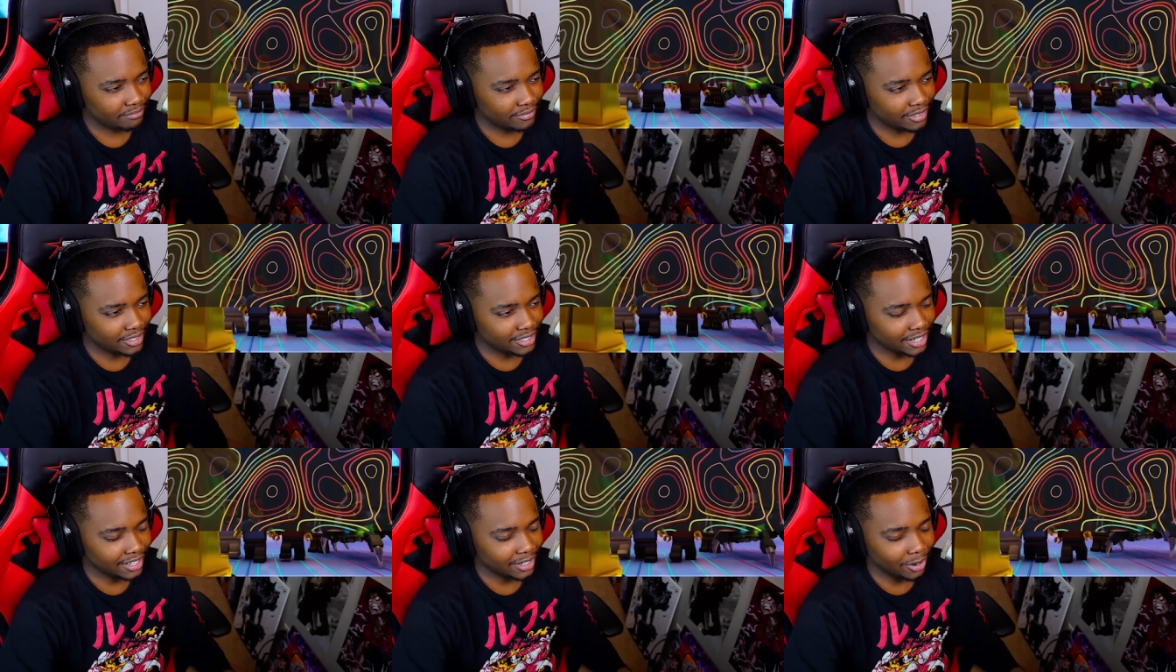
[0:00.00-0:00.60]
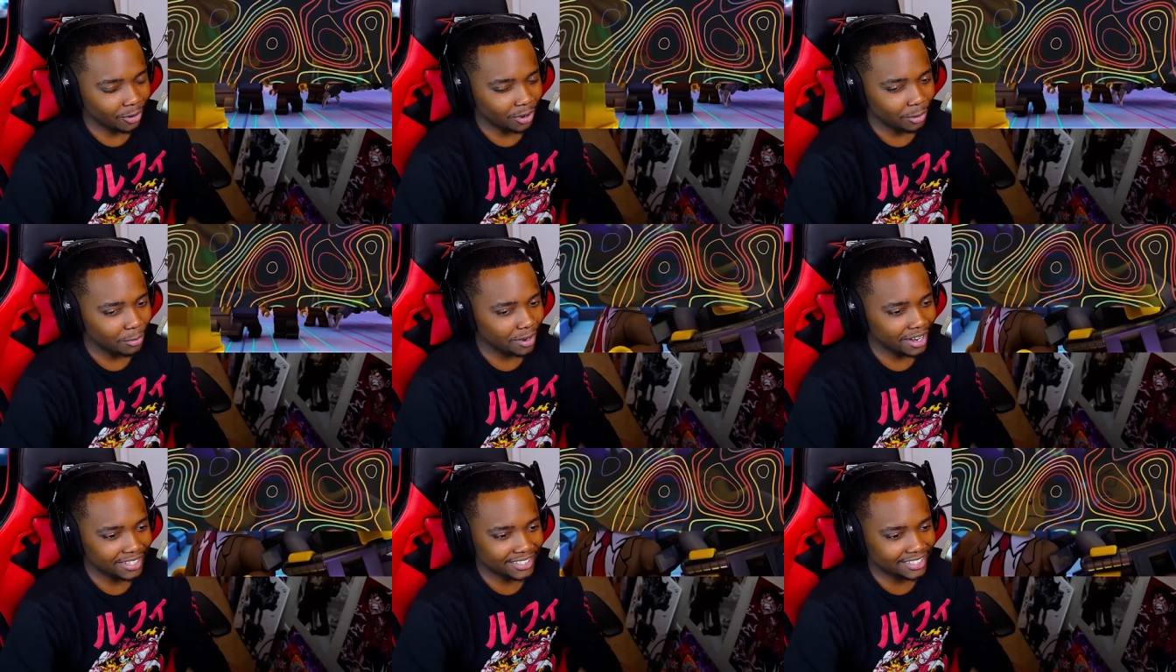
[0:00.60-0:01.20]
Is Jane the only one
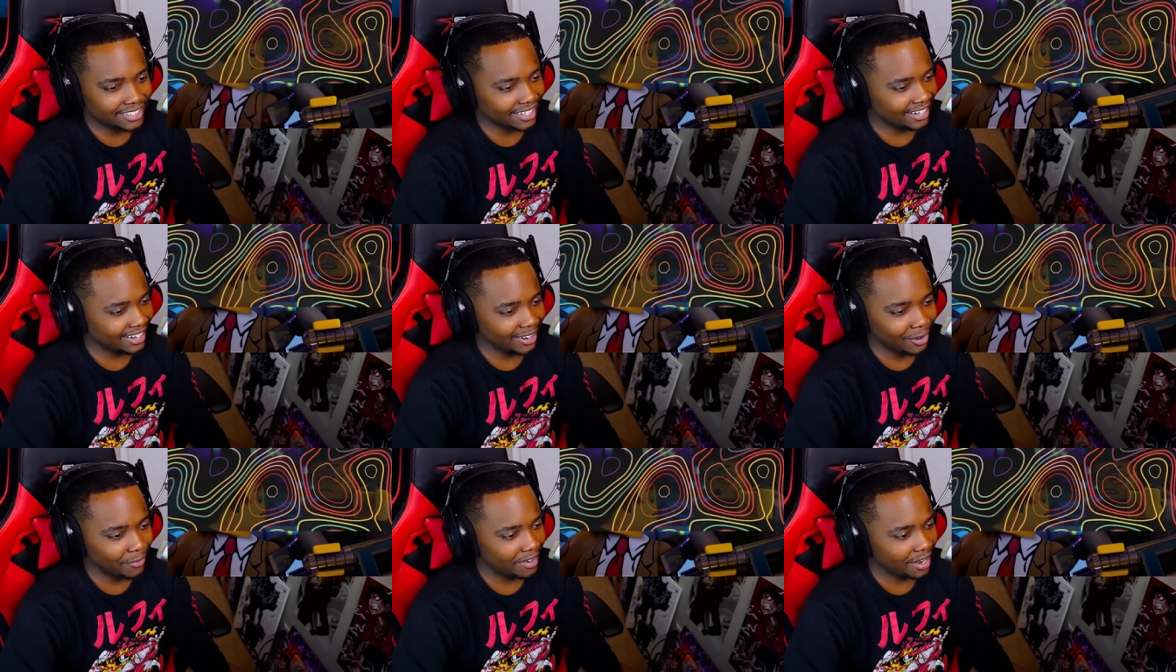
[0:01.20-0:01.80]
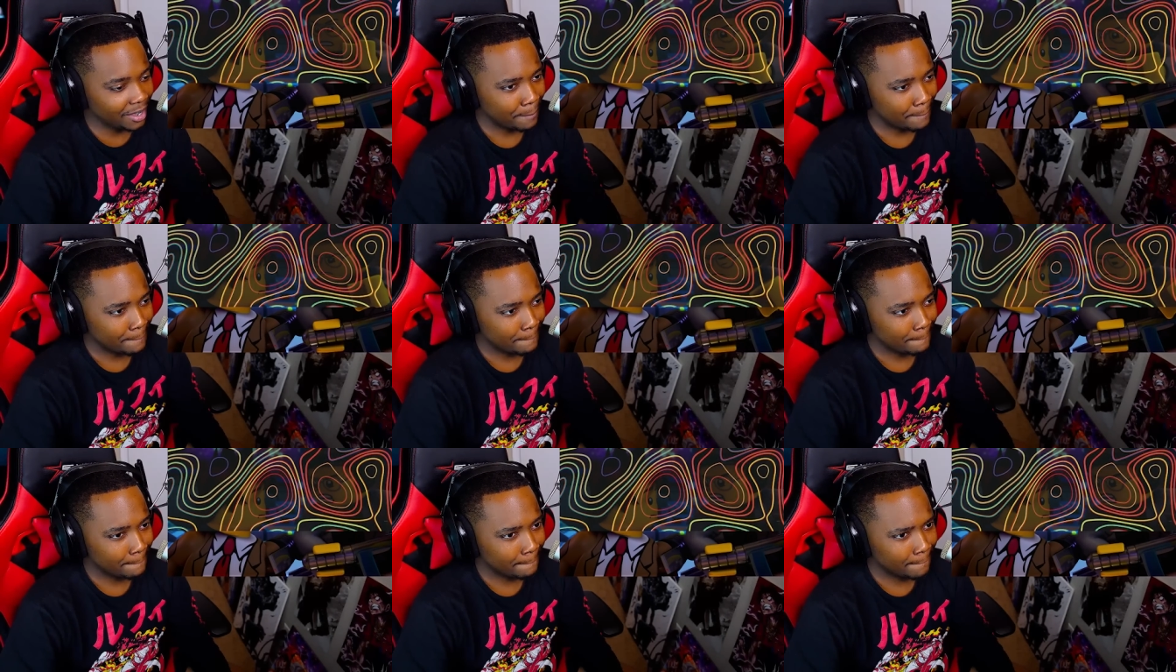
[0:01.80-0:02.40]
that's excited over that?
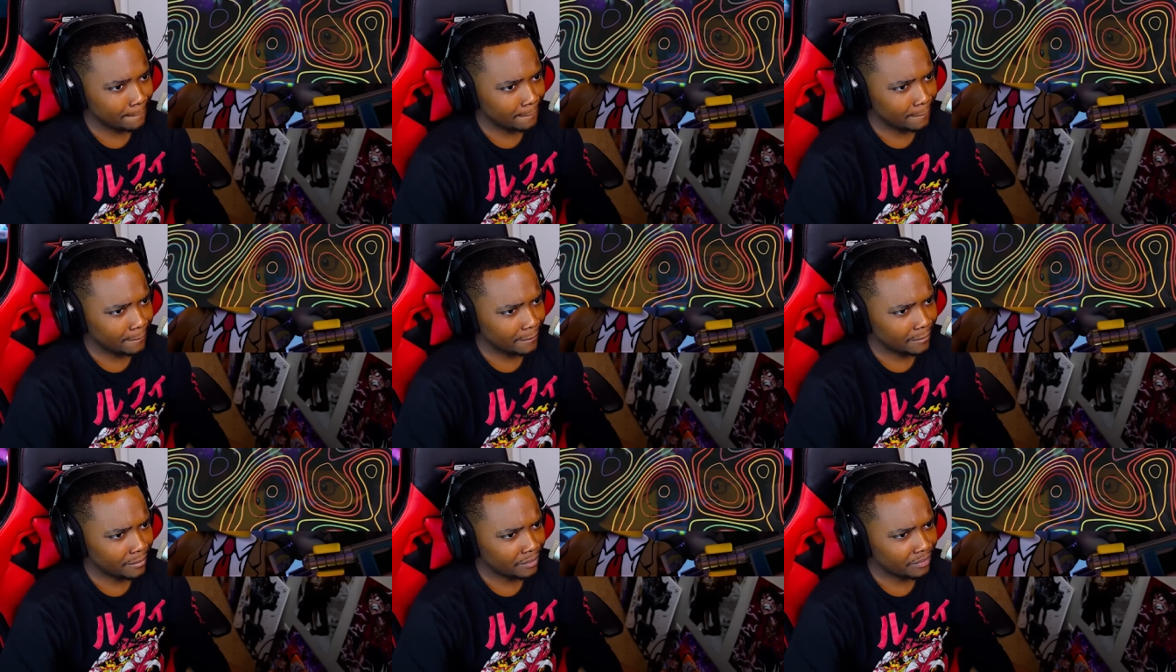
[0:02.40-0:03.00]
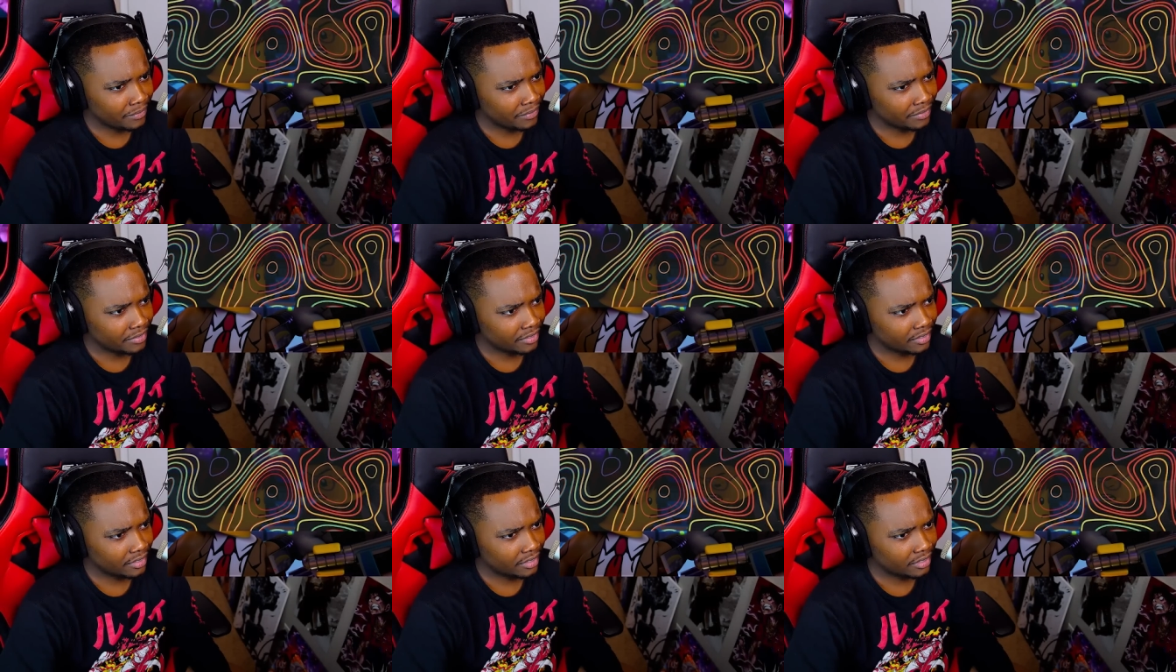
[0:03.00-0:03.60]
All of Ninjago
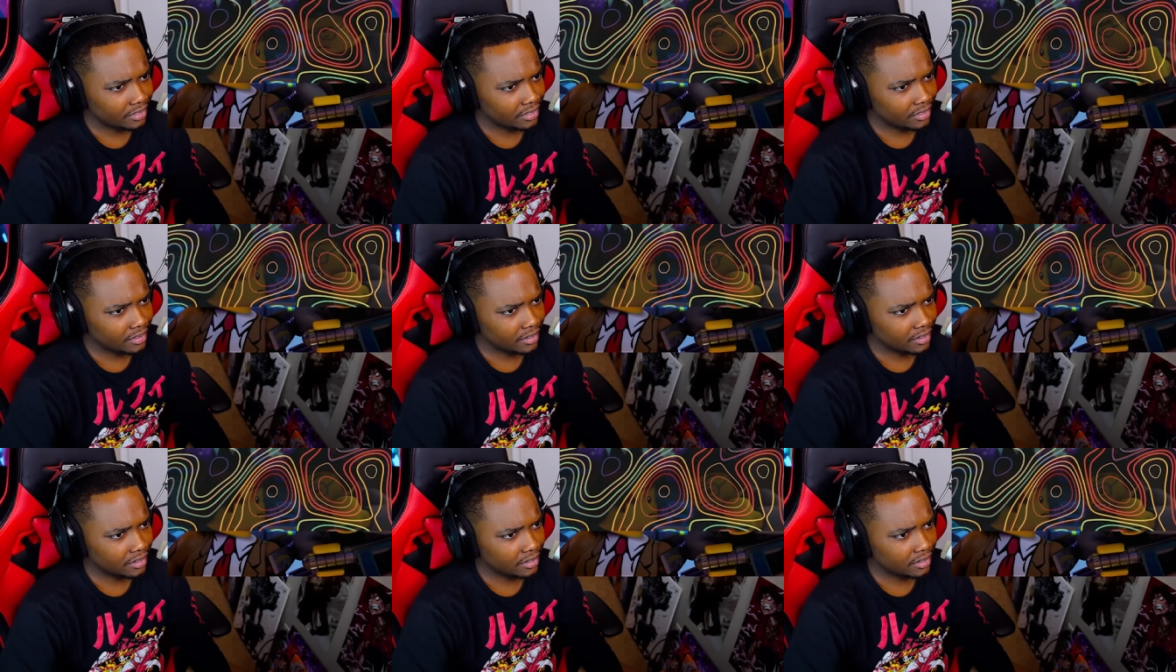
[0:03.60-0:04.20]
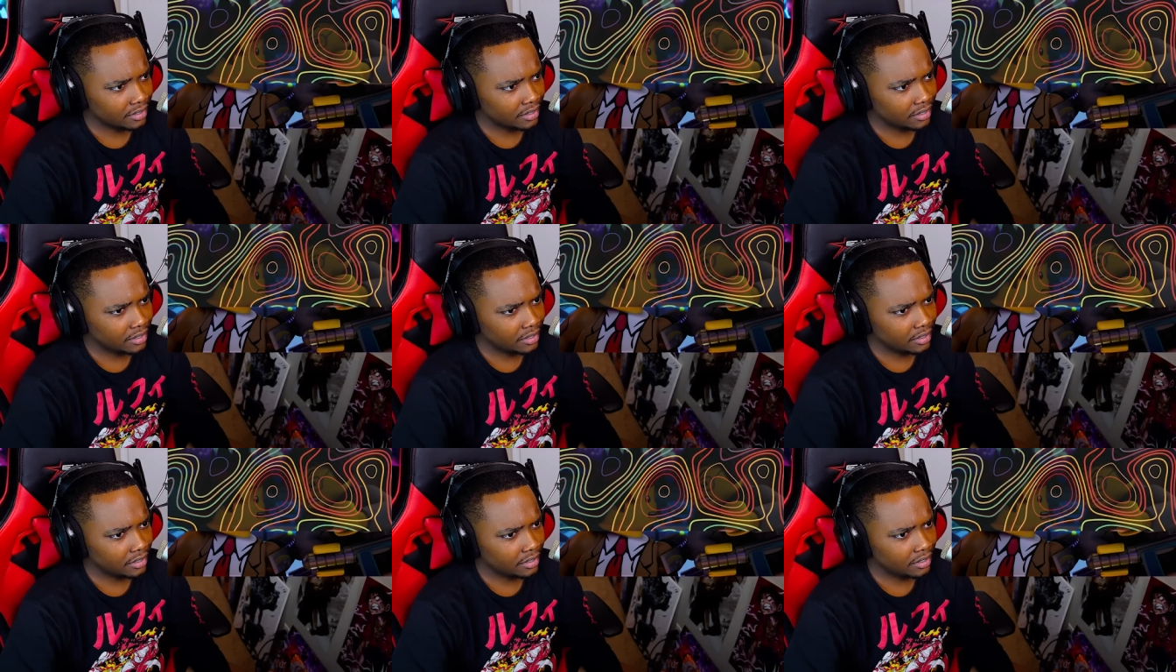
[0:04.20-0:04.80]
depends on it.
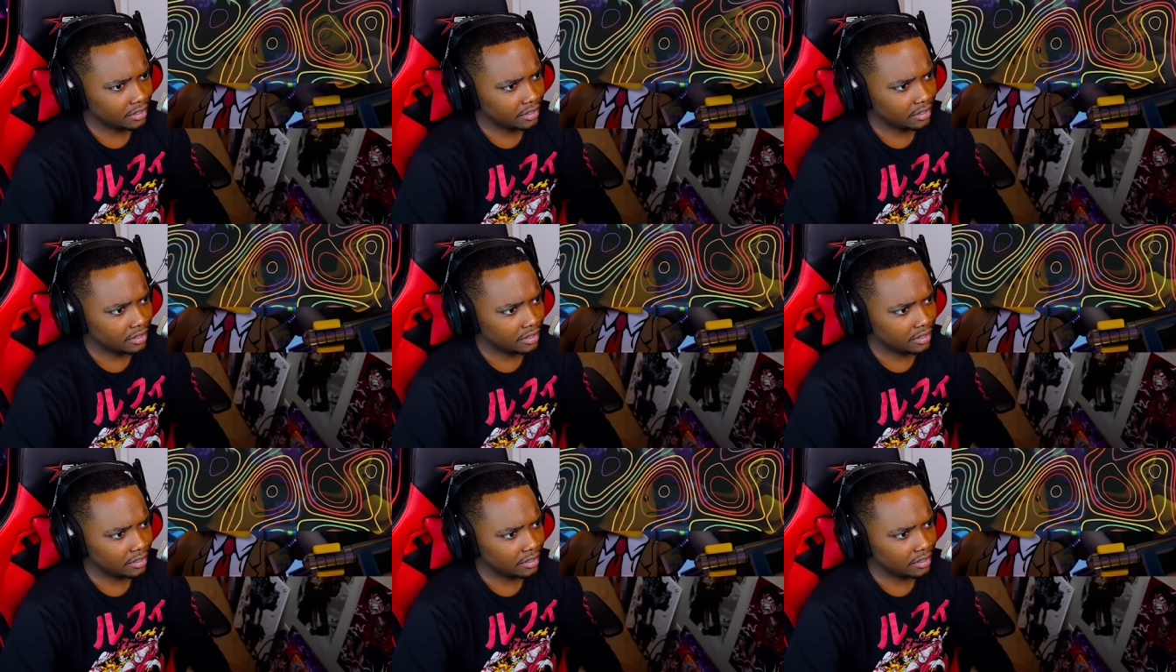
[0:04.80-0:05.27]
Protect.